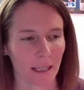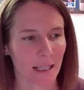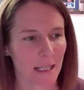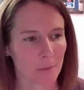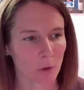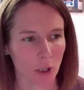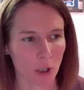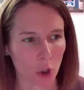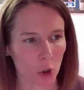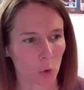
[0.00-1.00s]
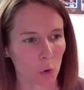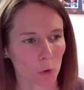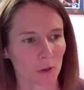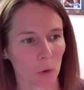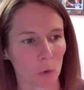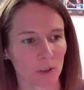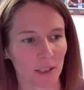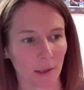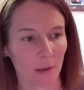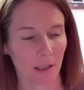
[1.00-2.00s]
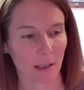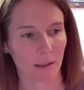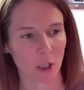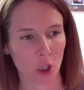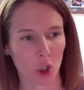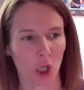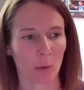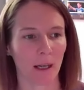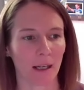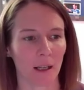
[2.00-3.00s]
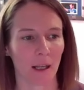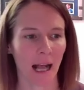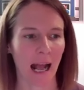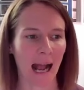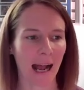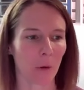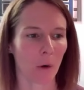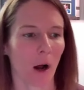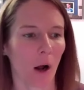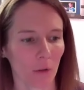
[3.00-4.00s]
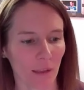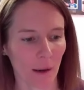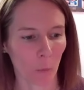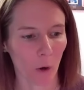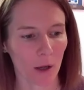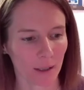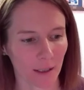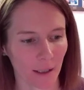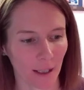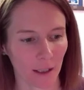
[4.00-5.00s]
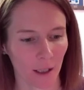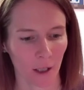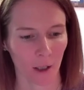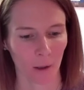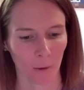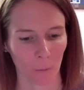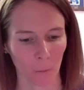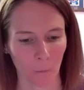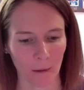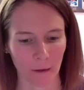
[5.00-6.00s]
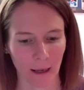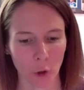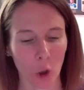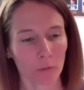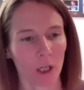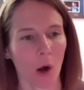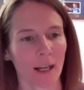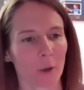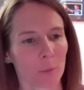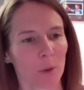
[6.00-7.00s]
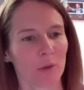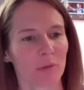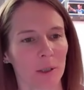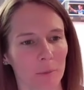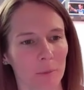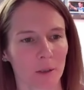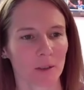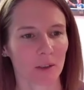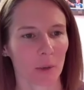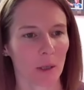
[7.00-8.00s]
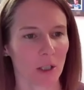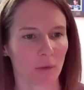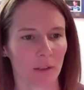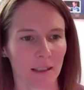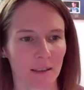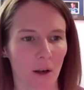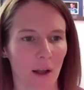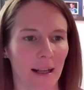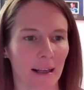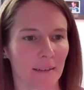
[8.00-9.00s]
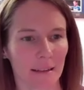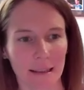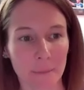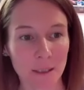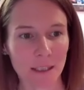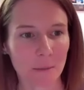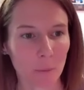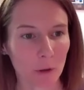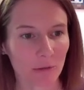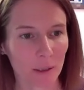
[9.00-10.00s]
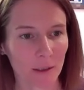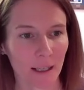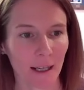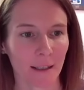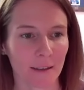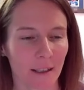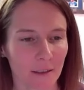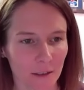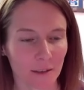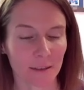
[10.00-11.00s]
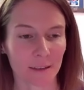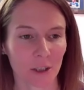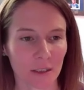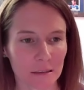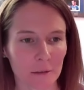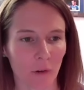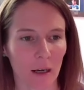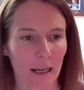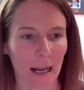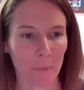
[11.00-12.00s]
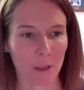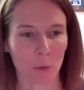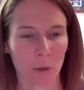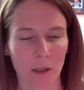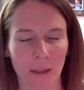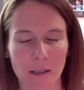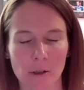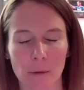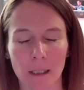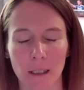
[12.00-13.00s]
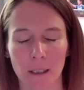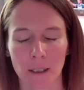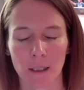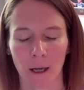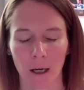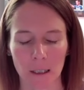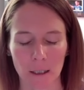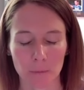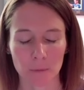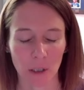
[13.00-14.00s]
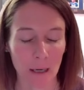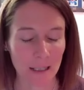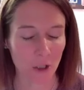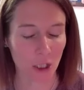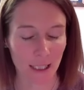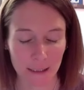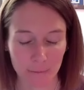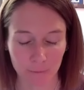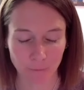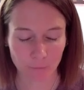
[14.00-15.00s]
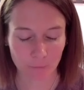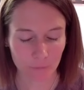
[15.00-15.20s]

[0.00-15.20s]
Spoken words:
the EMG shorts or something that is showing how hard they're working, and not relying on movement, because so much of it is like limited movement and doesn't justify how much work they're doing. So actually,